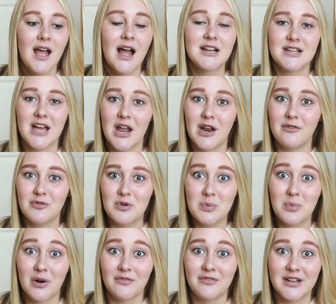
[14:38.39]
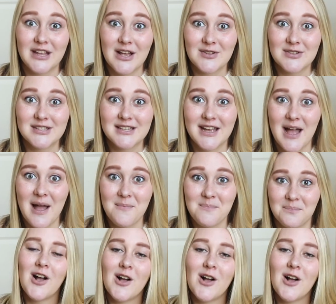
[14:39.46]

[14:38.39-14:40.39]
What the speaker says: a ton of newborn videos to come.